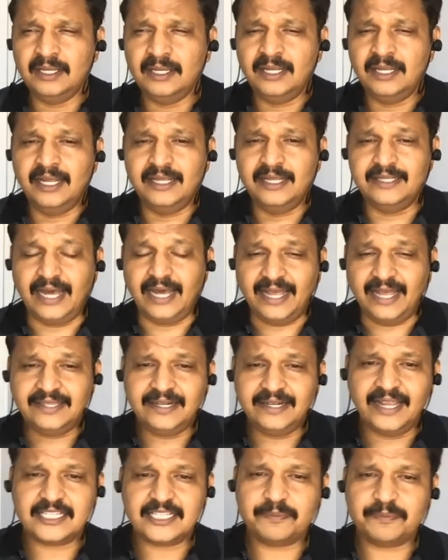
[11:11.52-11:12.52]
The other
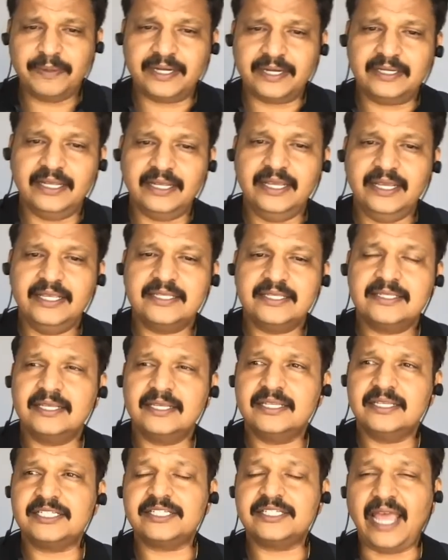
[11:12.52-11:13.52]
aspect is
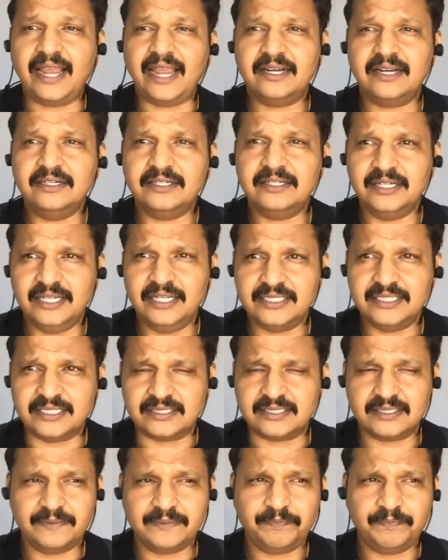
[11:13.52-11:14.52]
staggered
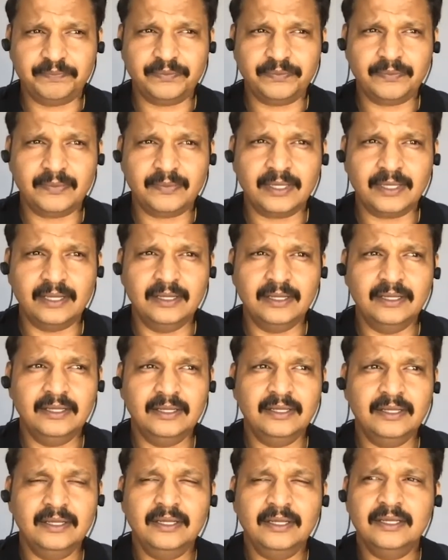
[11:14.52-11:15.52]
releases.
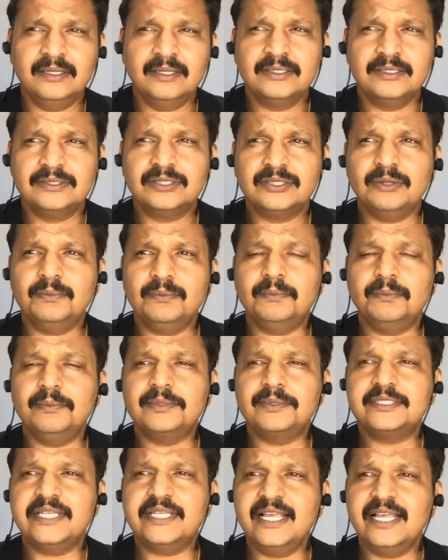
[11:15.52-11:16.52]
So
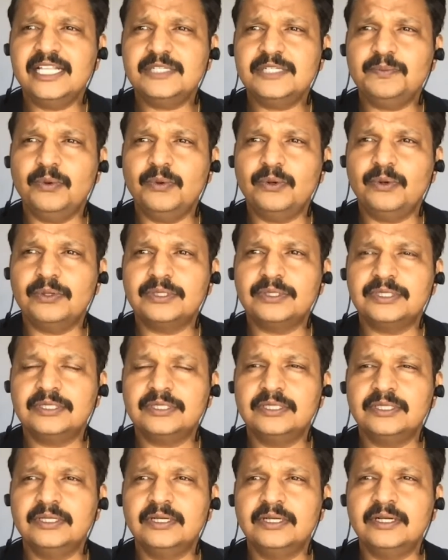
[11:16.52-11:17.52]
Salesforce
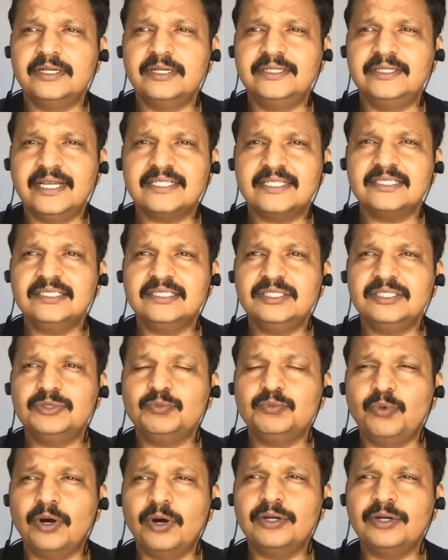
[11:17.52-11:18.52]
doesn't
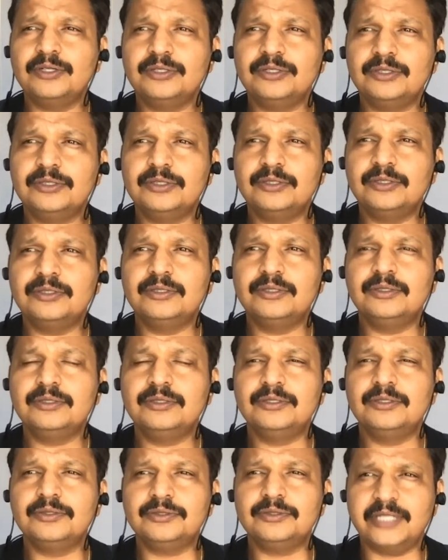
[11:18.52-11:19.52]
want
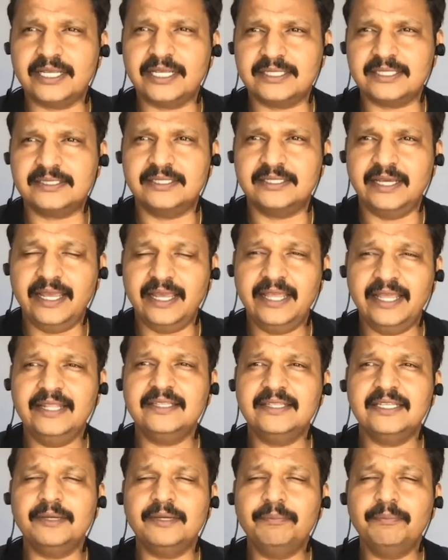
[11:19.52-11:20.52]
to test
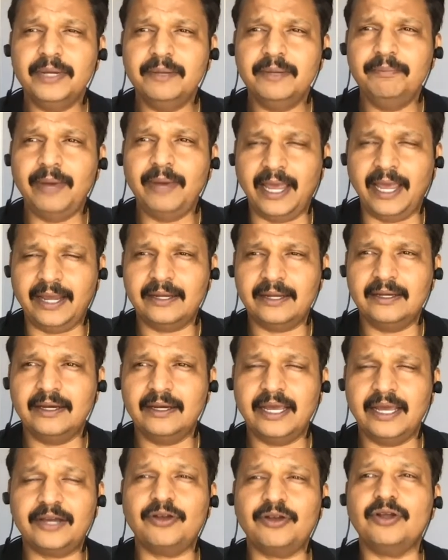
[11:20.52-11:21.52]
anything big bang
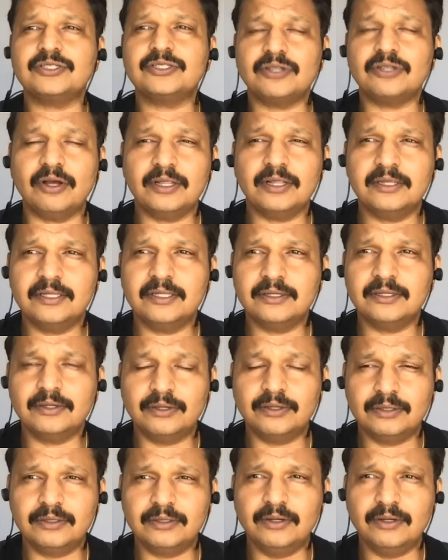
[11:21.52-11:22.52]
across all
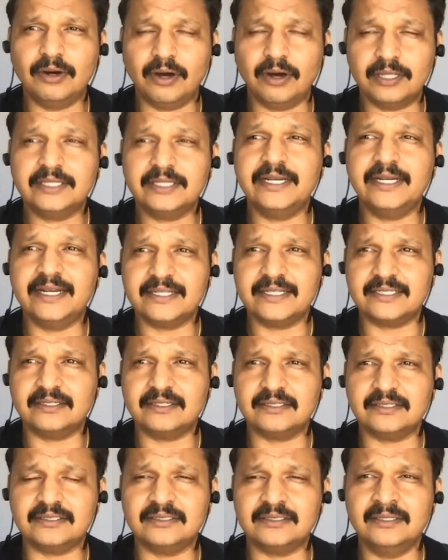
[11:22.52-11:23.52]
the data
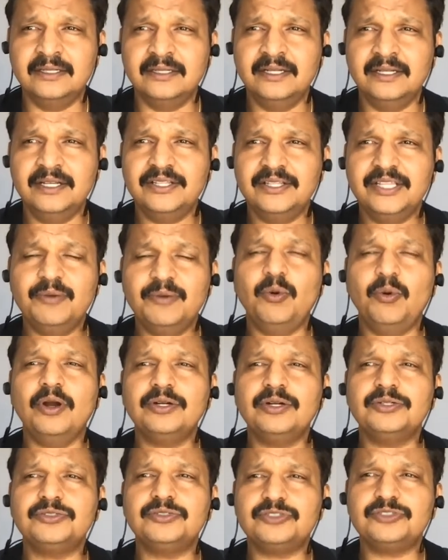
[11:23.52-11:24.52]
centers. They want
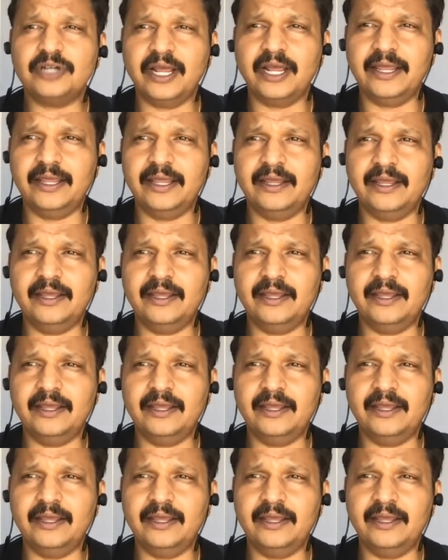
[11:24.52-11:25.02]
to try